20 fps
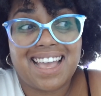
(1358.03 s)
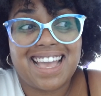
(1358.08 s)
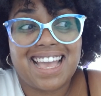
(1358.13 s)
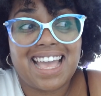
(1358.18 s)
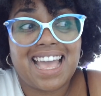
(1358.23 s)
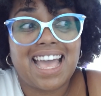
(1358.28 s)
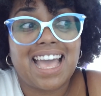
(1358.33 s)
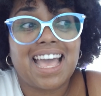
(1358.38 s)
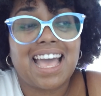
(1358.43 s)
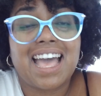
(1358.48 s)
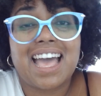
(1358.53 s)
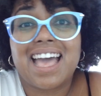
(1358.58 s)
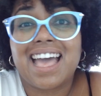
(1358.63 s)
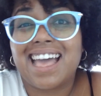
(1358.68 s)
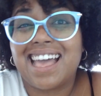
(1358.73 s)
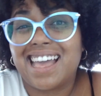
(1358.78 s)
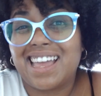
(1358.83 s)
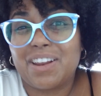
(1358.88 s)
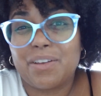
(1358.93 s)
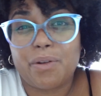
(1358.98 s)

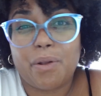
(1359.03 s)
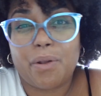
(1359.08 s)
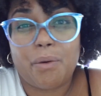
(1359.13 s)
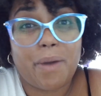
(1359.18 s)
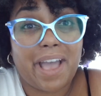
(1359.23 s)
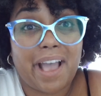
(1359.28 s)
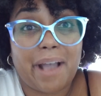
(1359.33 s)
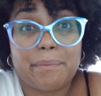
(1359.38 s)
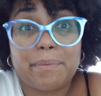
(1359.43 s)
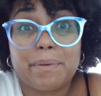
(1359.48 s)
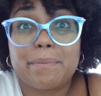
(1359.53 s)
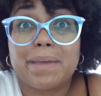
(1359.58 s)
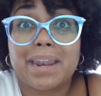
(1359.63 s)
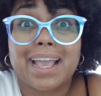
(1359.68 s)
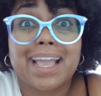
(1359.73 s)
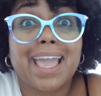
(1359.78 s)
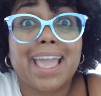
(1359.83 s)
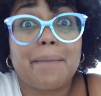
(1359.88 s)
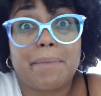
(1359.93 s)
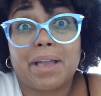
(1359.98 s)
I don't know what happened, but I
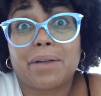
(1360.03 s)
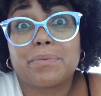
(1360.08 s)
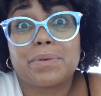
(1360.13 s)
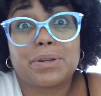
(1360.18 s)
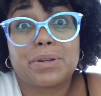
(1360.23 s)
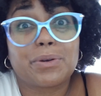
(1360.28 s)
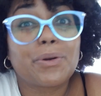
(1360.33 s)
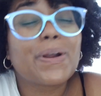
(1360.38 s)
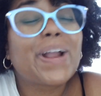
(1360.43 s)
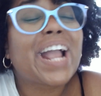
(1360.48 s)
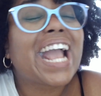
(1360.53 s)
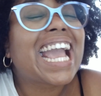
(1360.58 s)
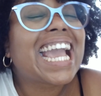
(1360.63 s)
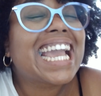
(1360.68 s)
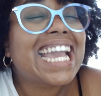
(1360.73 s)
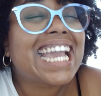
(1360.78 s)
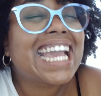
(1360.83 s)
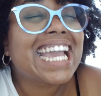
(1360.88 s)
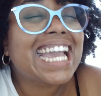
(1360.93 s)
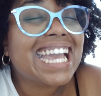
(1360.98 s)
came back with a
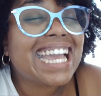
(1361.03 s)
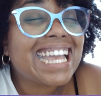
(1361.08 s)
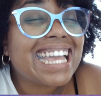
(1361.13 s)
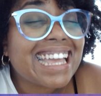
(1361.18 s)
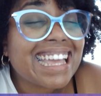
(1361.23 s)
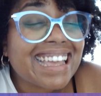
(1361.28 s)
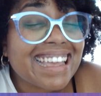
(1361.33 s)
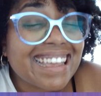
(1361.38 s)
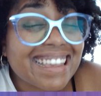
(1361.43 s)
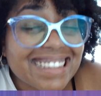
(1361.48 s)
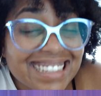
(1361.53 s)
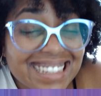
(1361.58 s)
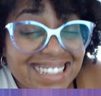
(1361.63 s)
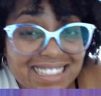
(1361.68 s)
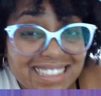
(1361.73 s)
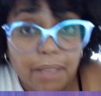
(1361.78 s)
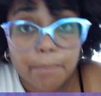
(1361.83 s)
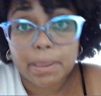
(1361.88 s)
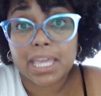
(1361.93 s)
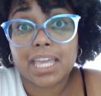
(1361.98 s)
crazy
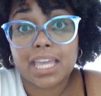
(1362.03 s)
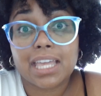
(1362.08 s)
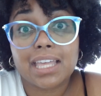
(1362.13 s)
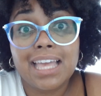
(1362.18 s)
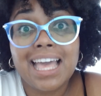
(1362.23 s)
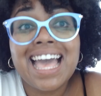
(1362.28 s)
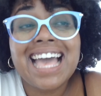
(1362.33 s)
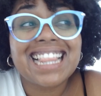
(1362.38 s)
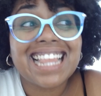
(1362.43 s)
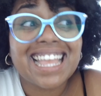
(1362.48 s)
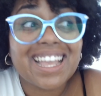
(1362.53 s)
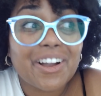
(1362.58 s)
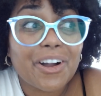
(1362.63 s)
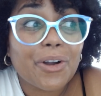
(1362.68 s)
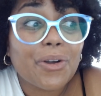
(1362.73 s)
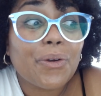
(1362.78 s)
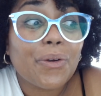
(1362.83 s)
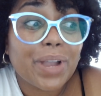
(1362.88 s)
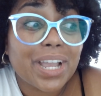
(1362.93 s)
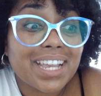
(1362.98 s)
stomachache, like a
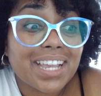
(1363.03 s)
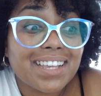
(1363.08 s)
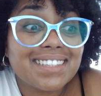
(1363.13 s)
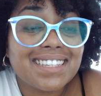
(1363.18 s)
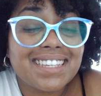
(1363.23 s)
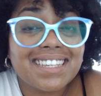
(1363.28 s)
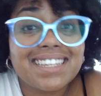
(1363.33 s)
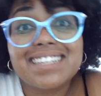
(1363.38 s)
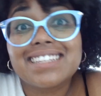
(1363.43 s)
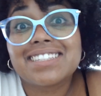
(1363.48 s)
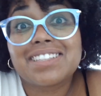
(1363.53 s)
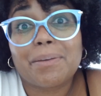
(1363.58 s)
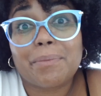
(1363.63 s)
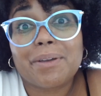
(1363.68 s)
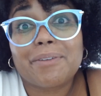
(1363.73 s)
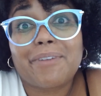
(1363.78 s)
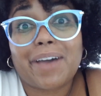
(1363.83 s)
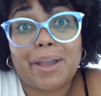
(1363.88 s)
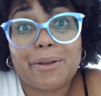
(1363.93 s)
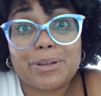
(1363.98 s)
crazy stomach
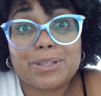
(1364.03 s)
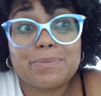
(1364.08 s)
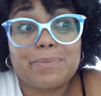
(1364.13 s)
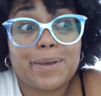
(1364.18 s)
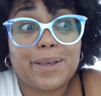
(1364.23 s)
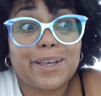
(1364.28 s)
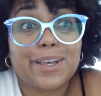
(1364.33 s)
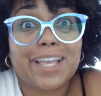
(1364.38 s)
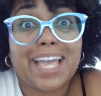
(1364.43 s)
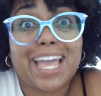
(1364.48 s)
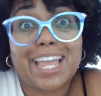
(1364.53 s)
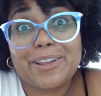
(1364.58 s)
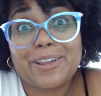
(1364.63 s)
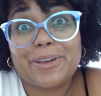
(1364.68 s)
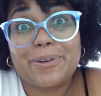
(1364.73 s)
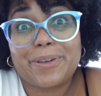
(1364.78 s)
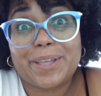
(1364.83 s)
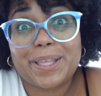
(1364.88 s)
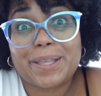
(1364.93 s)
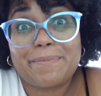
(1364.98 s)
virus bug. Had to go
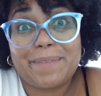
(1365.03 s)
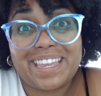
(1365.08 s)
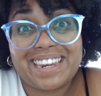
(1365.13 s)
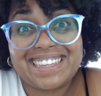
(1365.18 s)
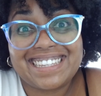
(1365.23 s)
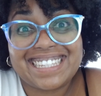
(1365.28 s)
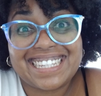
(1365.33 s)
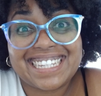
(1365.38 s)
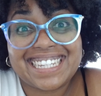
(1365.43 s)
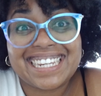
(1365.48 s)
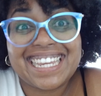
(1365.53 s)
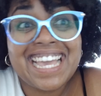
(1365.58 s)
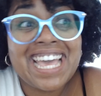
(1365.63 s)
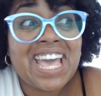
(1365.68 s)
get medicine.